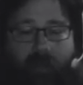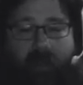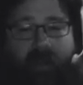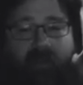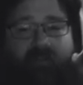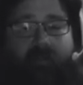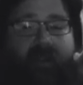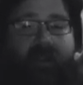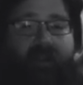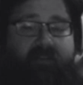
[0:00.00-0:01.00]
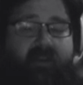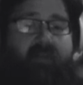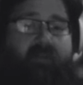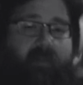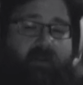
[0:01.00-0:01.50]
and that is something he's
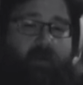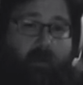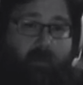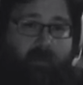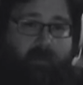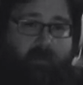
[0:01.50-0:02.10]
never been told.